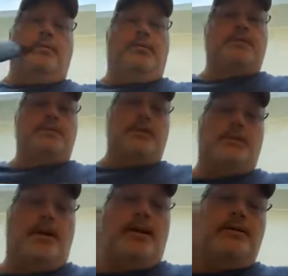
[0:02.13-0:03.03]
this is a
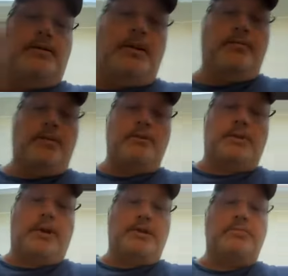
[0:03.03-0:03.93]
tactic they've used
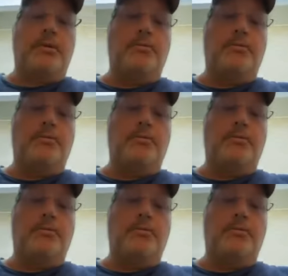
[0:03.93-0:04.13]
against me